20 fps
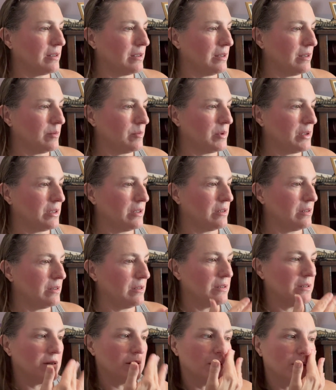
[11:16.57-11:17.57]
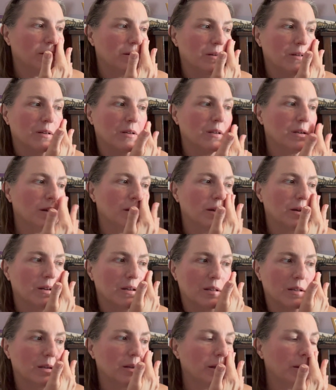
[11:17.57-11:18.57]
Come in
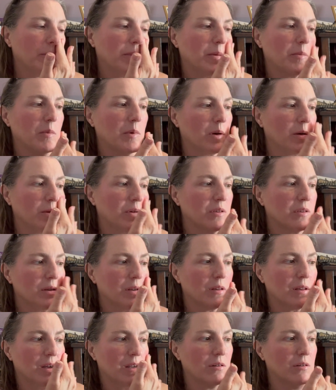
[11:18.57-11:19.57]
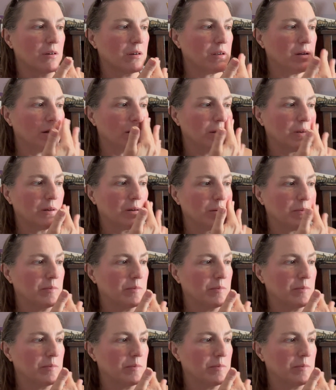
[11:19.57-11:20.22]
a little bit more with a lighter color.